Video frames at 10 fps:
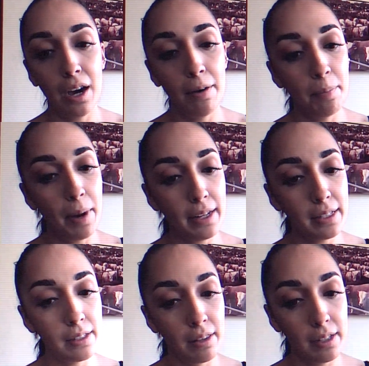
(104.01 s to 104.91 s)
Uh,
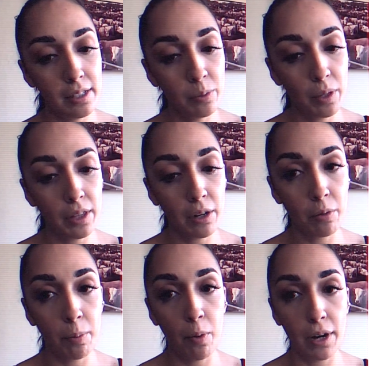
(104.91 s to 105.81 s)
but this is what they're
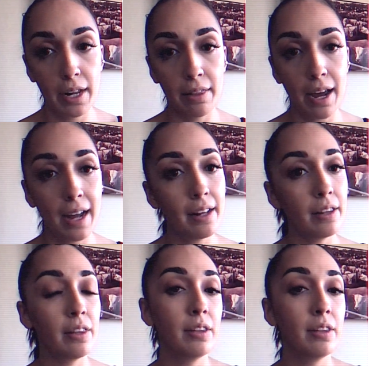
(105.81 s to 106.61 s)
reporting that